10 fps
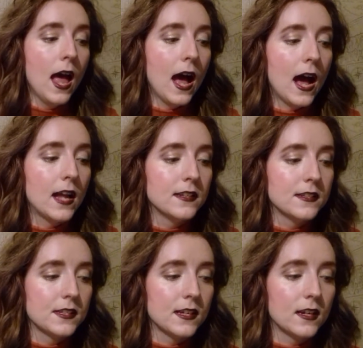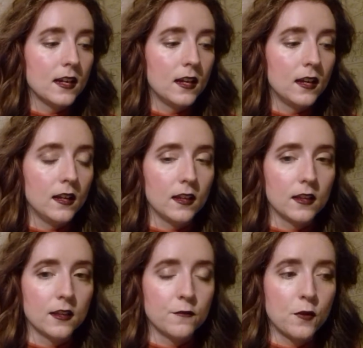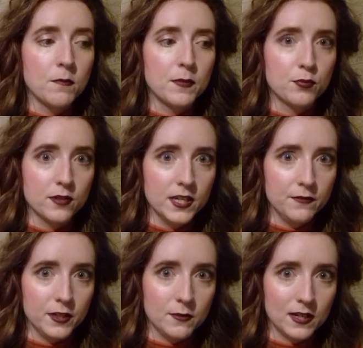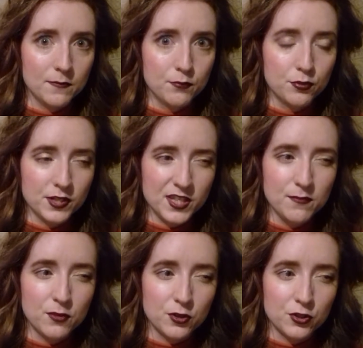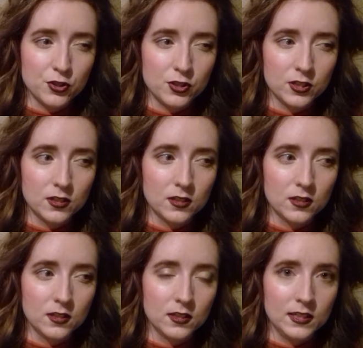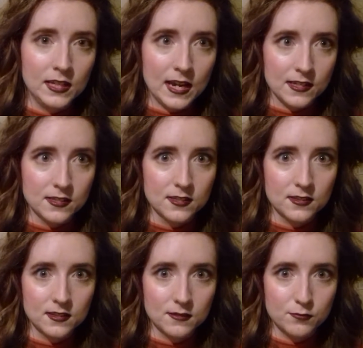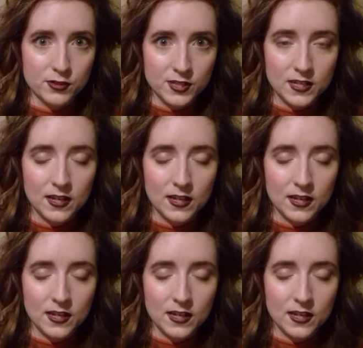and from the preview I can pretty much guess pretty